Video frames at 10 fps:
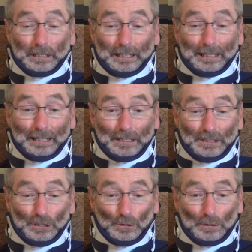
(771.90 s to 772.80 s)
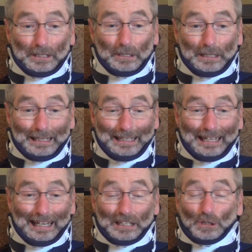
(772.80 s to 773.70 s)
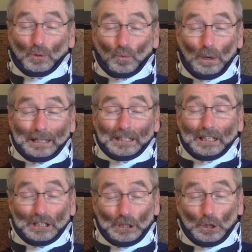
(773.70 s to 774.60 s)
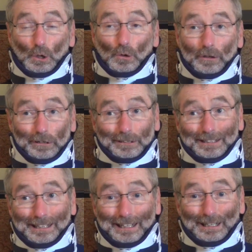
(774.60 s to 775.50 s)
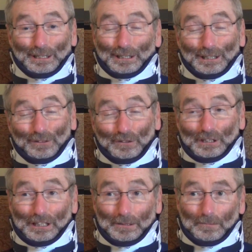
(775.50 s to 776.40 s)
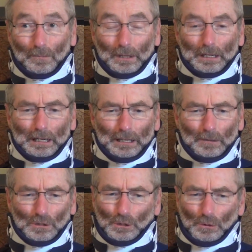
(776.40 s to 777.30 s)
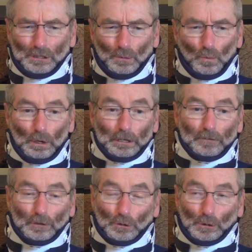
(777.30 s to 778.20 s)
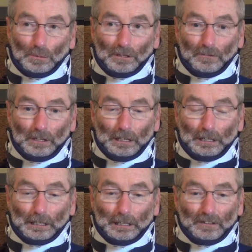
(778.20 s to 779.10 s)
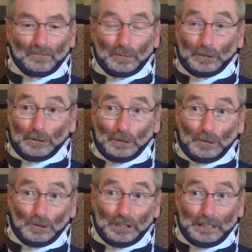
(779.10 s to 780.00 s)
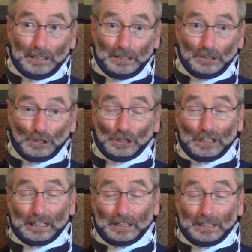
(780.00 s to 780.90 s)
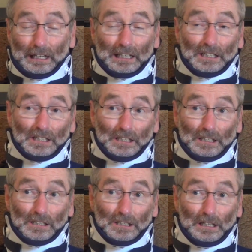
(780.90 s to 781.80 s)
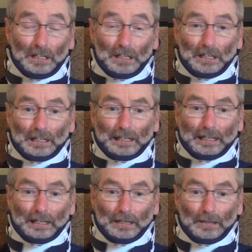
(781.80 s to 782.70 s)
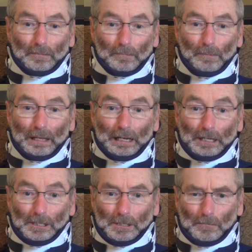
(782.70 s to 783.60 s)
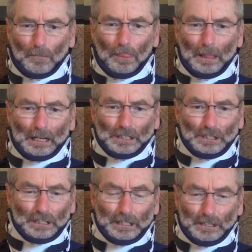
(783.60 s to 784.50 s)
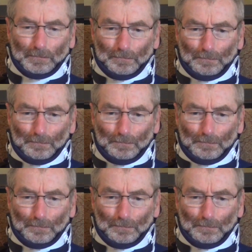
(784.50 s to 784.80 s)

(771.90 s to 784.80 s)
And you really had to want to go there to visit. Was with a wonderful group of Marinolers in Shinyanga Diocese and did